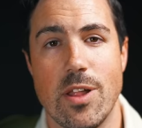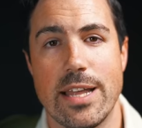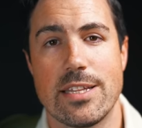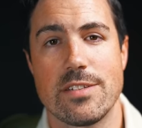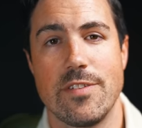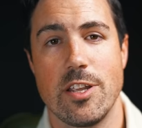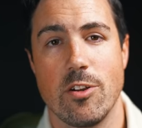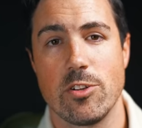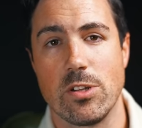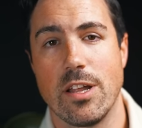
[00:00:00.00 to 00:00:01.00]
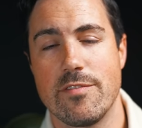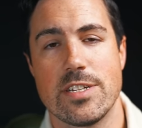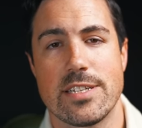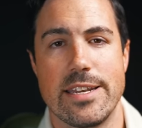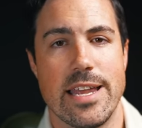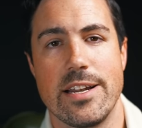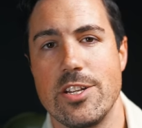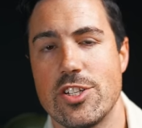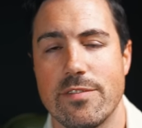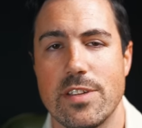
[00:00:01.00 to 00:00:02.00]
you like this video, you'll love this identity
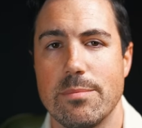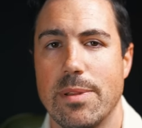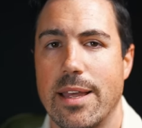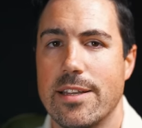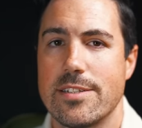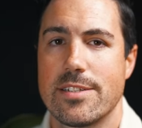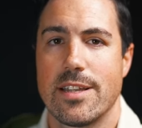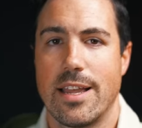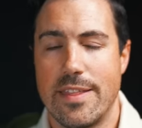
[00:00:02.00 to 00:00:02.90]
shifting playlist.